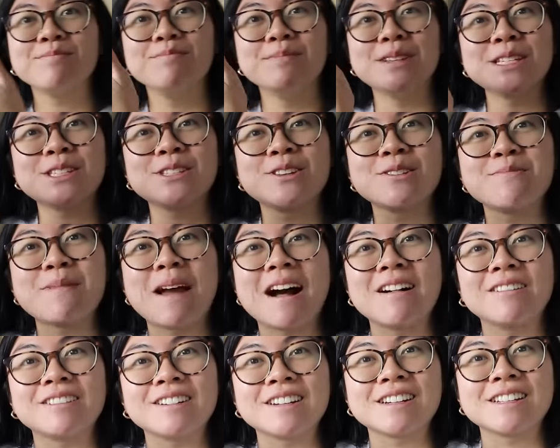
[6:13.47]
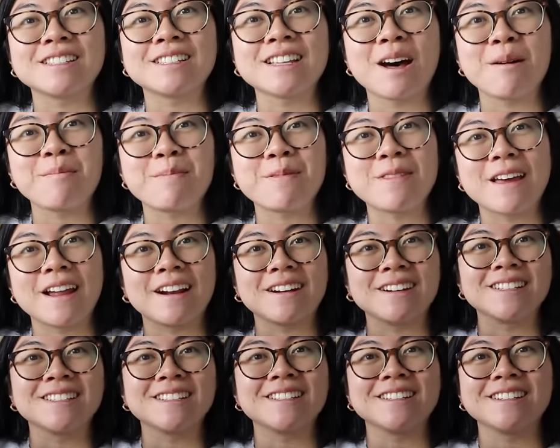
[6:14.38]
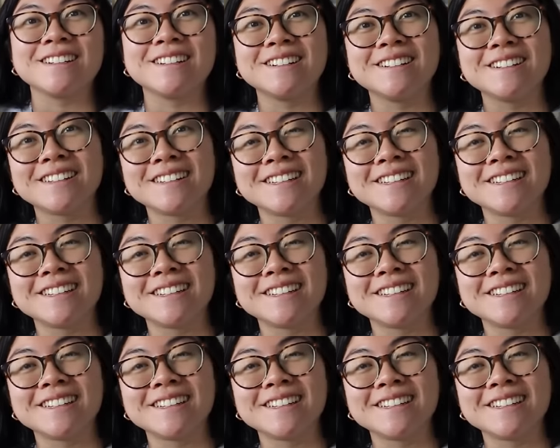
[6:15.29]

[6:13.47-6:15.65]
Mr. Mallard is up there still.